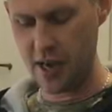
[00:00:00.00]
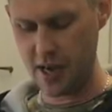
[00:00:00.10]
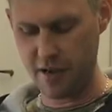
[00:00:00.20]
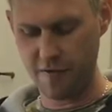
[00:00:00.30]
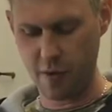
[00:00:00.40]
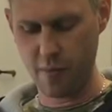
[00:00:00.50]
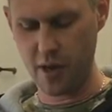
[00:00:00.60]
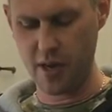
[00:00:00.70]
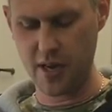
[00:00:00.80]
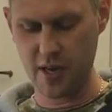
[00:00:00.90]
have
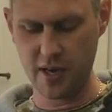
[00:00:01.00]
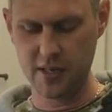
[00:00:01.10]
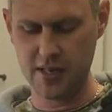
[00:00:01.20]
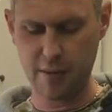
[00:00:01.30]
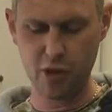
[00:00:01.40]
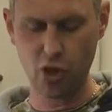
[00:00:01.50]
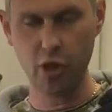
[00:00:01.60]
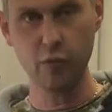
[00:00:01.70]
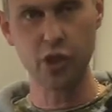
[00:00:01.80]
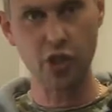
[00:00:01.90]
my
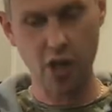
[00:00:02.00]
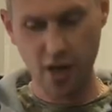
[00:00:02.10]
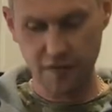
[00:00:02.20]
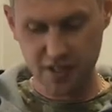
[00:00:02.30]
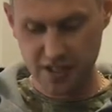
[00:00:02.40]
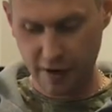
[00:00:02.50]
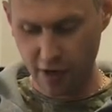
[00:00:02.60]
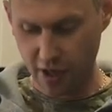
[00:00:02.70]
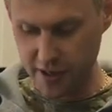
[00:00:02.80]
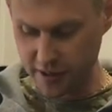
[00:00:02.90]
demijohn, which I've
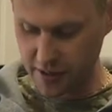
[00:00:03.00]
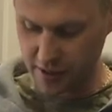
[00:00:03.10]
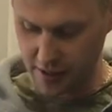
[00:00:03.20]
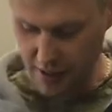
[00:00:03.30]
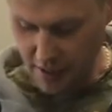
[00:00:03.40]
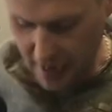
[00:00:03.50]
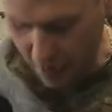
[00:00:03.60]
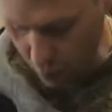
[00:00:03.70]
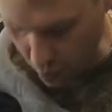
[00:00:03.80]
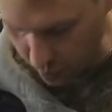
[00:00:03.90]
sterilized.
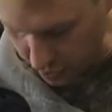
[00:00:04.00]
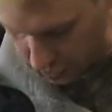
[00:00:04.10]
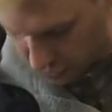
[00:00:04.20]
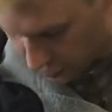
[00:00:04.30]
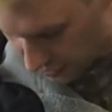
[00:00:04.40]
And what we're going to do